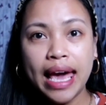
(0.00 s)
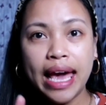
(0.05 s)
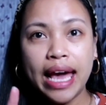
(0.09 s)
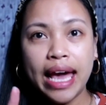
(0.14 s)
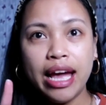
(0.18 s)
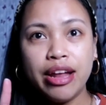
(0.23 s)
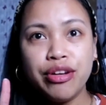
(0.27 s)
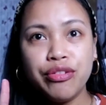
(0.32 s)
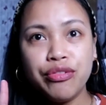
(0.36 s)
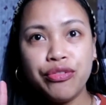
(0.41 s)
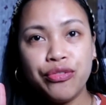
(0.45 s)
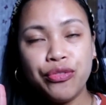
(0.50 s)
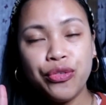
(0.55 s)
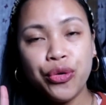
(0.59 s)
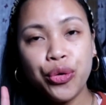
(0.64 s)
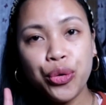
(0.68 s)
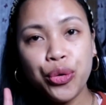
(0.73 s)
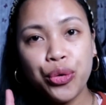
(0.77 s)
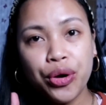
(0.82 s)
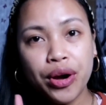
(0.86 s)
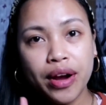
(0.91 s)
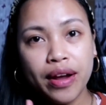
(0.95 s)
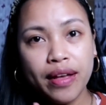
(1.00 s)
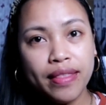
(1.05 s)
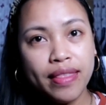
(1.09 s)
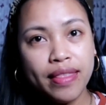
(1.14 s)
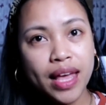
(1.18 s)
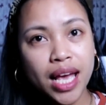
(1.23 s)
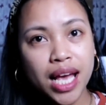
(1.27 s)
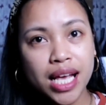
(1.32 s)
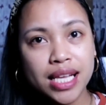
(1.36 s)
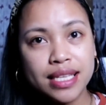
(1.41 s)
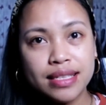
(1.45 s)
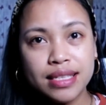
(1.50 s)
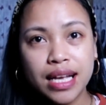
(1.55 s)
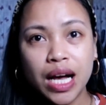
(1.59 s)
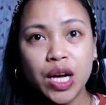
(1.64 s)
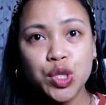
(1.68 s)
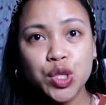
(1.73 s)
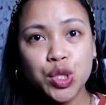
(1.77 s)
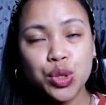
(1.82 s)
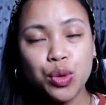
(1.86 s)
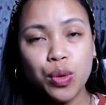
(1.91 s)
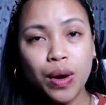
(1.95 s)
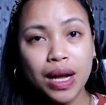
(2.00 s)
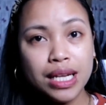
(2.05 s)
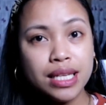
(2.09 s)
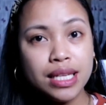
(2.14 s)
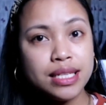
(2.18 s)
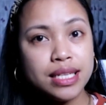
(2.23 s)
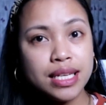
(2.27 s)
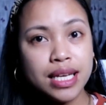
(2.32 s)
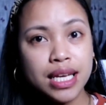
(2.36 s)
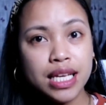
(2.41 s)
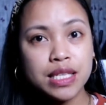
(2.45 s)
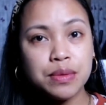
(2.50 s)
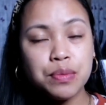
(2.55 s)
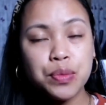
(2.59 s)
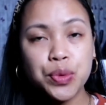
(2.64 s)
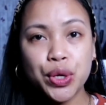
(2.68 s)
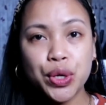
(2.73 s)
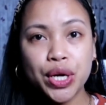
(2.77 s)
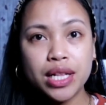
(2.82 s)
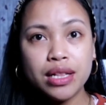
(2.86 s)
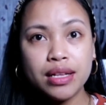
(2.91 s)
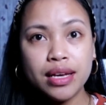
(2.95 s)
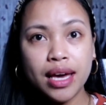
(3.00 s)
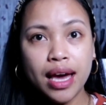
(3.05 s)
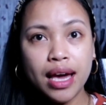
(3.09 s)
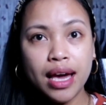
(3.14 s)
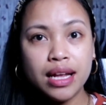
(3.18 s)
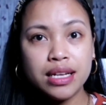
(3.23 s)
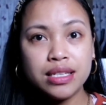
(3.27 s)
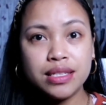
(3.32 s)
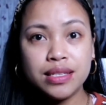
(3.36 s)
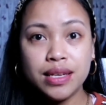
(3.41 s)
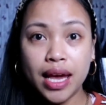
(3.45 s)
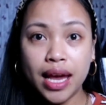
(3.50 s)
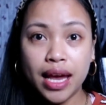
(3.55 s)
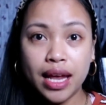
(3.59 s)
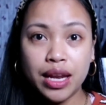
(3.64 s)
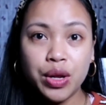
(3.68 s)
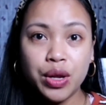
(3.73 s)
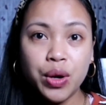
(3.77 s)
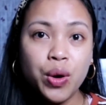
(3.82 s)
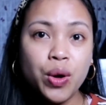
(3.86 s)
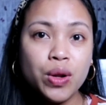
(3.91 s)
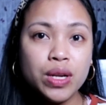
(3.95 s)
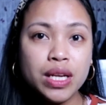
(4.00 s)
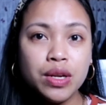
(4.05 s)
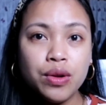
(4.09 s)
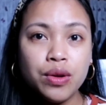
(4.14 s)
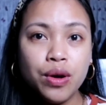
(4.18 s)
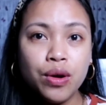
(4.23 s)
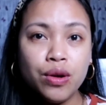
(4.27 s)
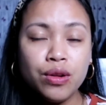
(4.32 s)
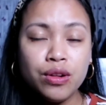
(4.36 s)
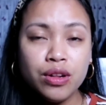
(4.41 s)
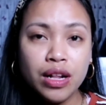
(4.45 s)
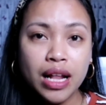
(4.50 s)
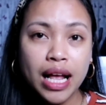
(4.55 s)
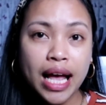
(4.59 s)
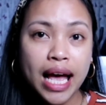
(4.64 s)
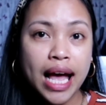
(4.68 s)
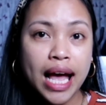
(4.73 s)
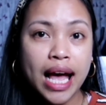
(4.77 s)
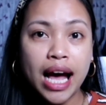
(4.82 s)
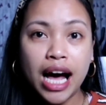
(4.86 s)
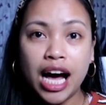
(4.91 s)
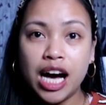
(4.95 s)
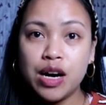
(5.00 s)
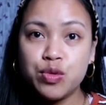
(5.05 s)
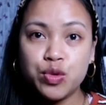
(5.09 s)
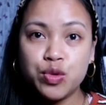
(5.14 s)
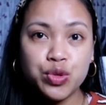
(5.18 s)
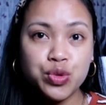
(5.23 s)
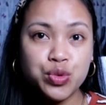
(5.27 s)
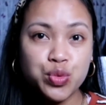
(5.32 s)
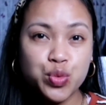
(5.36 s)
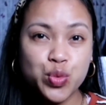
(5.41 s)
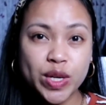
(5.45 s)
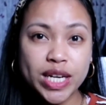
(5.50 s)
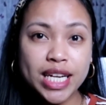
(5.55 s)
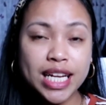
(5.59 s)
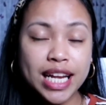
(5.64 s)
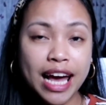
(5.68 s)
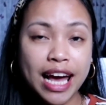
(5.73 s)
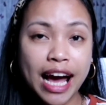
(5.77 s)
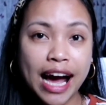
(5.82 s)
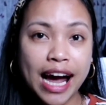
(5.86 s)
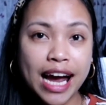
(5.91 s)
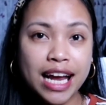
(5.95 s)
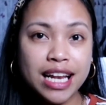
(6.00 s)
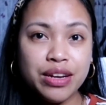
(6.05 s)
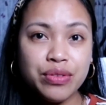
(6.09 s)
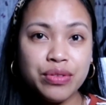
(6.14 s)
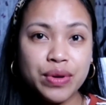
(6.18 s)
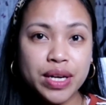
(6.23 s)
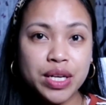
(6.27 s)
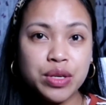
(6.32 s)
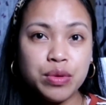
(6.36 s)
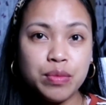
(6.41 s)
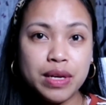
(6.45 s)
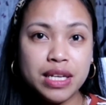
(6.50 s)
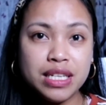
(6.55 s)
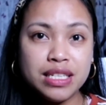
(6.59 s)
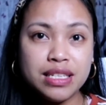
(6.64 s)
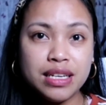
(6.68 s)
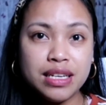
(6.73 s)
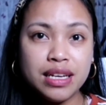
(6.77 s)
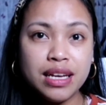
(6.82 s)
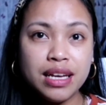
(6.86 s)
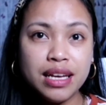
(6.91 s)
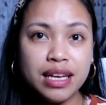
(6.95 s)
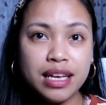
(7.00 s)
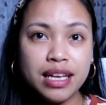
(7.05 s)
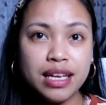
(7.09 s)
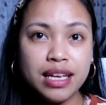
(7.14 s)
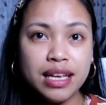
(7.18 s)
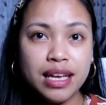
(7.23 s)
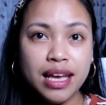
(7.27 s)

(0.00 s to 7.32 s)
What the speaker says: and for the sound quality is brilliant, and all in all, I would really highly recommend it.